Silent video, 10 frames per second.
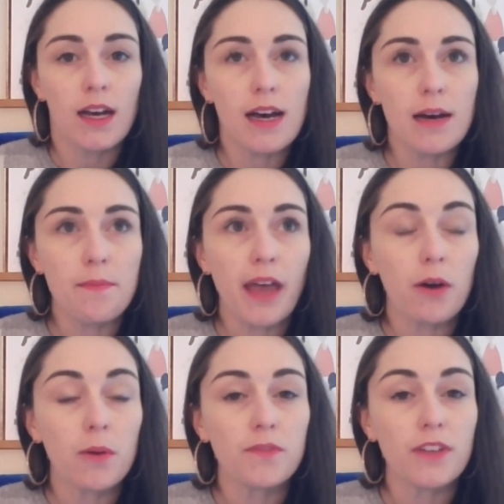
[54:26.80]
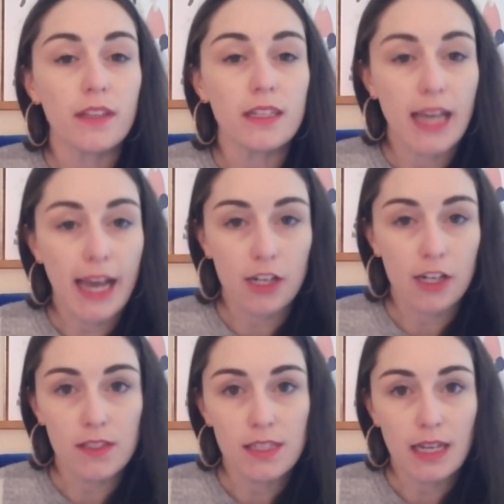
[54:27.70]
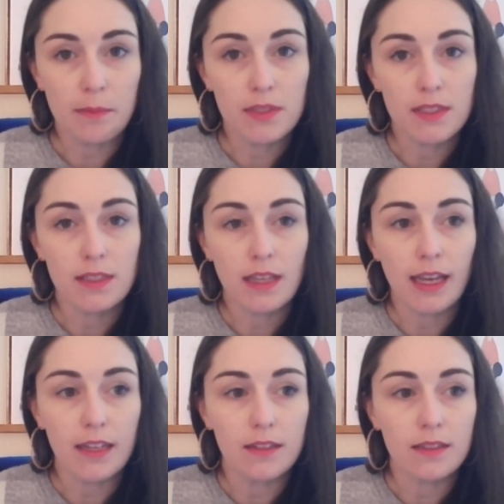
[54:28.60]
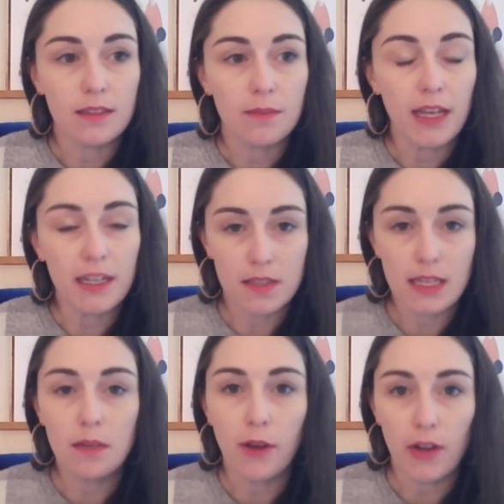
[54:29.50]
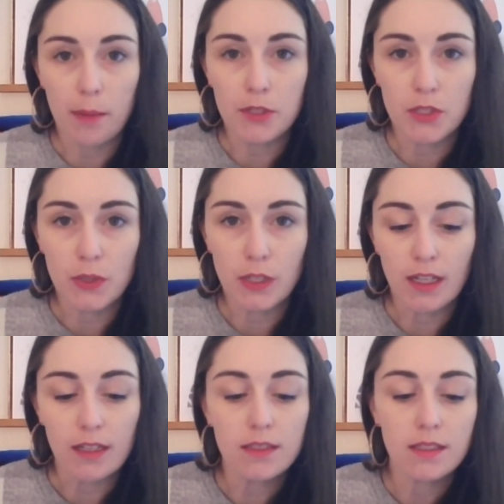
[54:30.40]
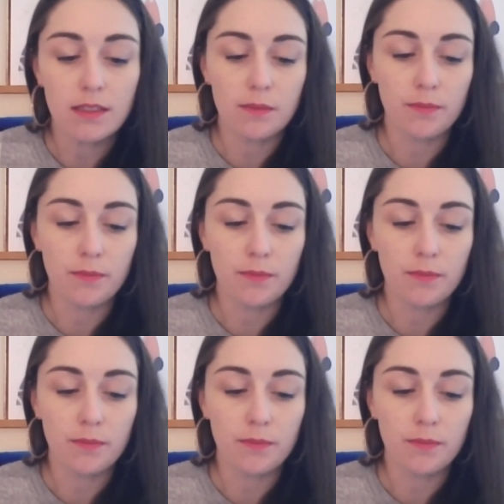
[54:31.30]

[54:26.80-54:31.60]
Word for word: um, that hopefully lead to action steps and make us think about opportunities.